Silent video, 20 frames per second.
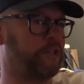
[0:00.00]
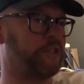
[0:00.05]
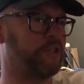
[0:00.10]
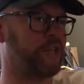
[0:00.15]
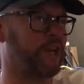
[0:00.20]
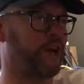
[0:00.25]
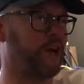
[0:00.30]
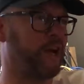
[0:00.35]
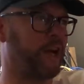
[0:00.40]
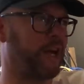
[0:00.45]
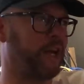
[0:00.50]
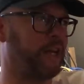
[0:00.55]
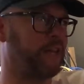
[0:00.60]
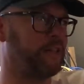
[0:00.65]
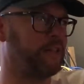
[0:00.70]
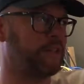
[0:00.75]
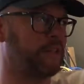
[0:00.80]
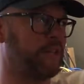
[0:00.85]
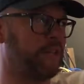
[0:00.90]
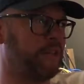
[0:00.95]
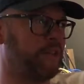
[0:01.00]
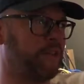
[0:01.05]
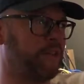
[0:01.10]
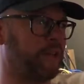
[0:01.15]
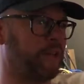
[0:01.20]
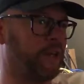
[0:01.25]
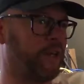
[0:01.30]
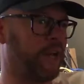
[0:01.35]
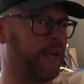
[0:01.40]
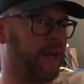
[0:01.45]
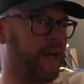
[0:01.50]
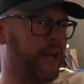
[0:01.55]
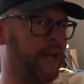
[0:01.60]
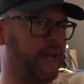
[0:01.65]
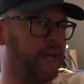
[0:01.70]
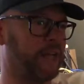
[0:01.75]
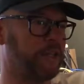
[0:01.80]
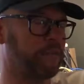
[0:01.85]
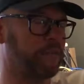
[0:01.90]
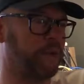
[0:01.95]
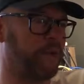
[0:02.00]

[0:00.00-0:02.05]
started in the late 80s,